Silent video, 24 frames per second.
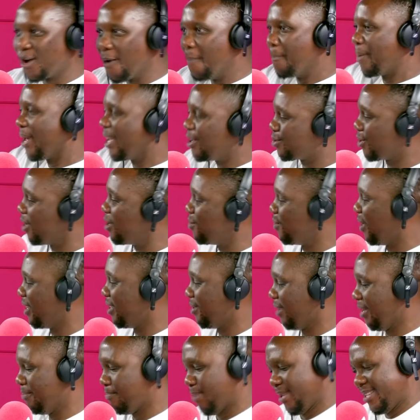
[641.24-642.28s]
you being compared to
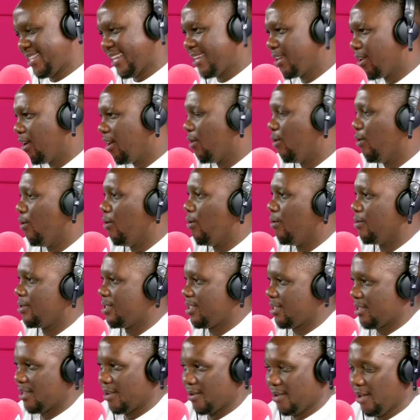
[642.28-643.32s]
anyone in particular, or
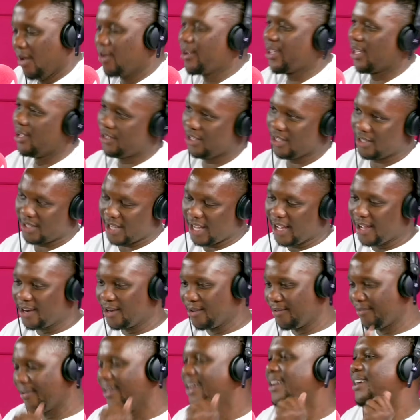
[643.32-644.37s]
just
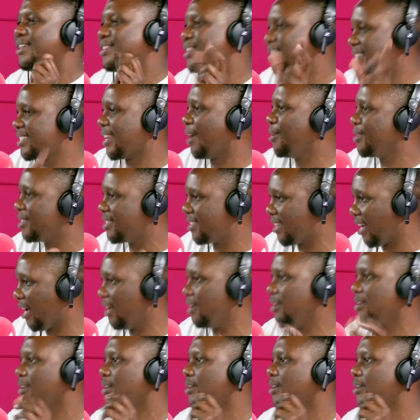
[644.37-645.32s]
kind of this is how it's done?